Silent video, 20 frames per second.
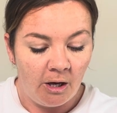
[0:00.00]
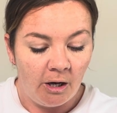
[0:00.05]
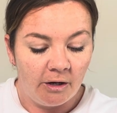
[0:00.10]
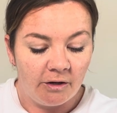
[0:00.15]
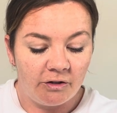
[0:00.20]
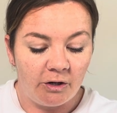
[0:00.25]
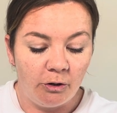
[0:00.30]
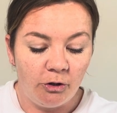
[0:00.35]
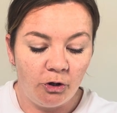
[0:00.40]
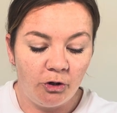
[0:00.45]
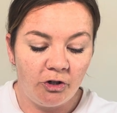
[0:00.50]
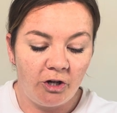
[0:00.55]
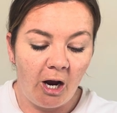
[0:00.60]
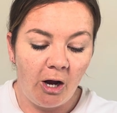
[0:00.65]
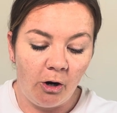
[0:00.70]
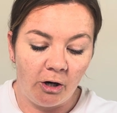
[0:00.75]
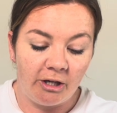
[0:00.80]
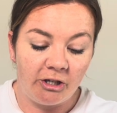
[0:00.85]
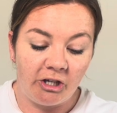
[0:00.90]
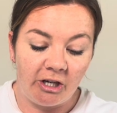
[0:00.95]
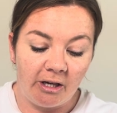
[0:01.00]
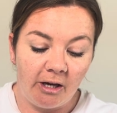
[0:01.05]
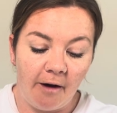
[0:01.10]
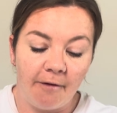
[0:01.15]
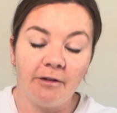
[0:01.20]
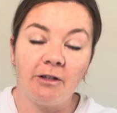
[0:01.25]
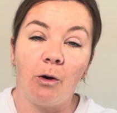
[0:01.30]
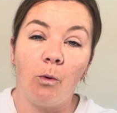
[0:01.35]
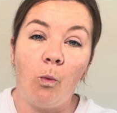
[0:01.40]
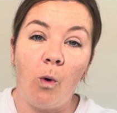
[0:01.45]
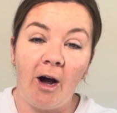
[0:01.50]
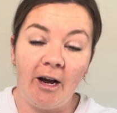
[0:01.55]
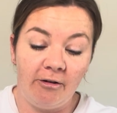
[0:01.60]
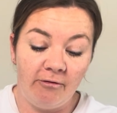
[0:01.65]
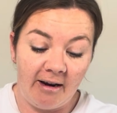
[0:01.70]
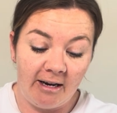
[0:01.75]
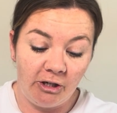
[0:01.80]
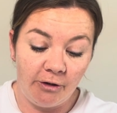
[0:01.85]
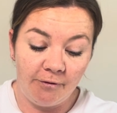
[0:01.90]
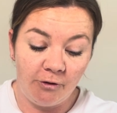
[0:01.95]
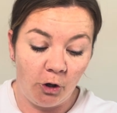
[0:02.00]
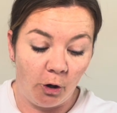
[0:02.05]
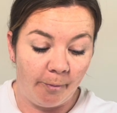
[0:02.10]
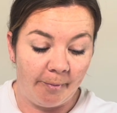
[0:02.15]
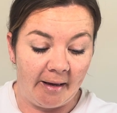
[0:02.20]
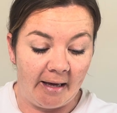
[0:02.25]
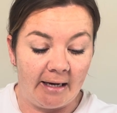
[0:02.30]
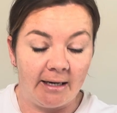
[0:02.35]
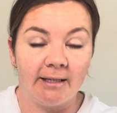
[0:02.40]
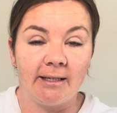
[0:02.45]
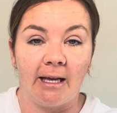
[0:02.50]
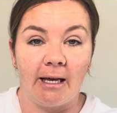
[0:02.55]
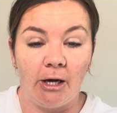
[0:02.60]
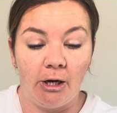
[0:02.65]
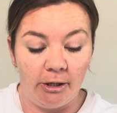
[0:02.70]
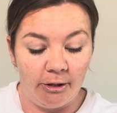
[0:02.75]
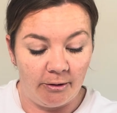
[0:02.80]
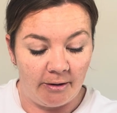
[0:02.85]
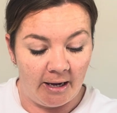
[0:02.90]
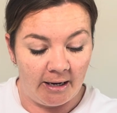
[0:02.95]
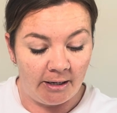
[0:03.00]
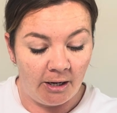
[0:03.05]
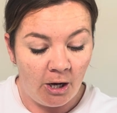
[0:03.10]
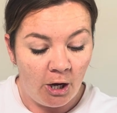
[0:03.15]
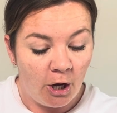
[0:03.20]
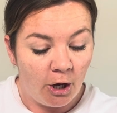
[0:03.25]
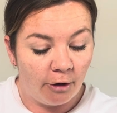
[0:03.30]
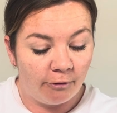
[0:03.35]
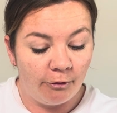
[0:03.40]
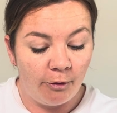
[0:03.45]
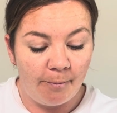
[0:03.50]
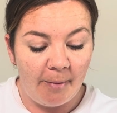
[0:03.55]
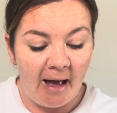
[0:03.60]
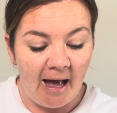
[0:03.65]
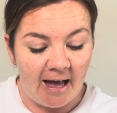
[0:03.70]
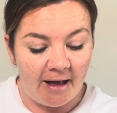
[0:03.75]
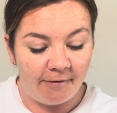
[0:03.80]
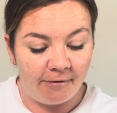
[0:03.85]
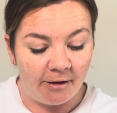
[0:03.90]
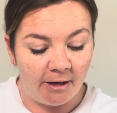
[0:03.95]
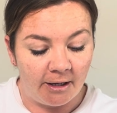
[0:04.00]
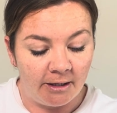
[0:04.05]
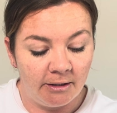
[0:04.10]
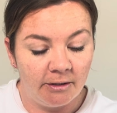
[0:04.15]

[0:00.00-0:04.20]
Social psychology covers a wide range of topics, including group behaviour,